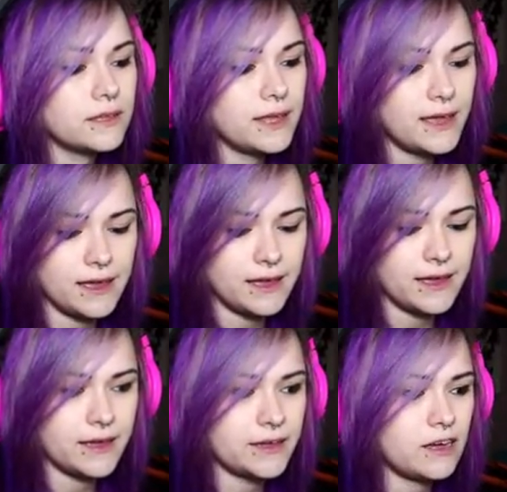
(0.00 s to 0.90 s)
Yeah,
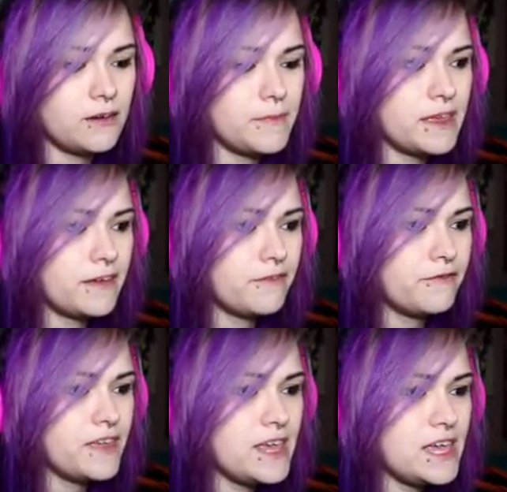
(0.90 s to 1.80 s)
got me a
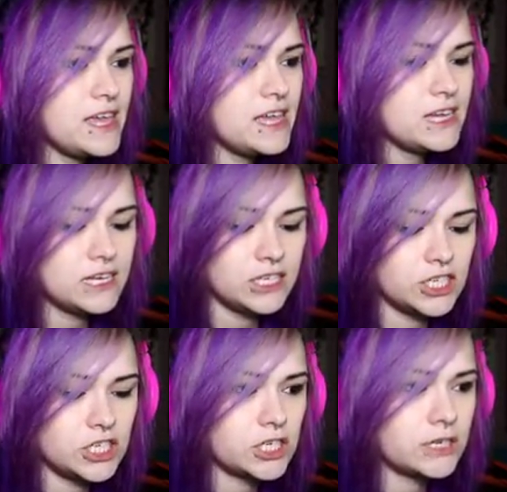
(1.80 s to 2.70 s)

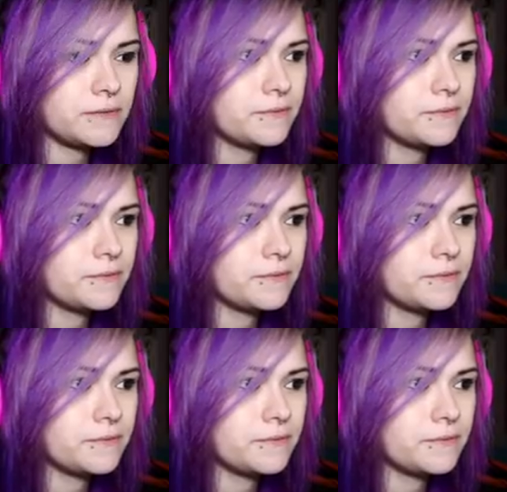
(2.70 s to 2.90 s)
fish.